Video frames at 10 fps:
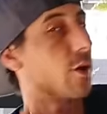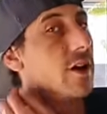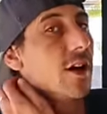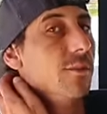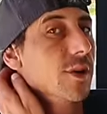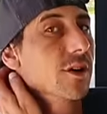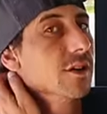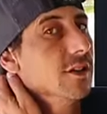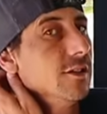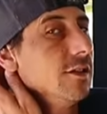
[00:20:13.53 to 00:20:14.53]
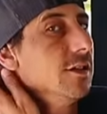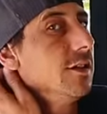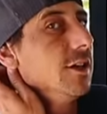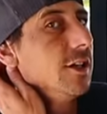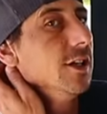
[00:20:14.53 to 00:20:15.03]
know what number
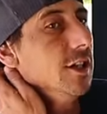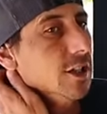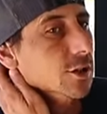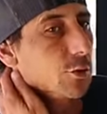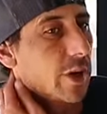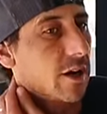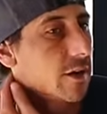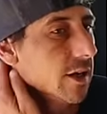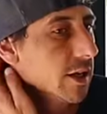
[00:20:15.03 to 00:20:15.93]
is weird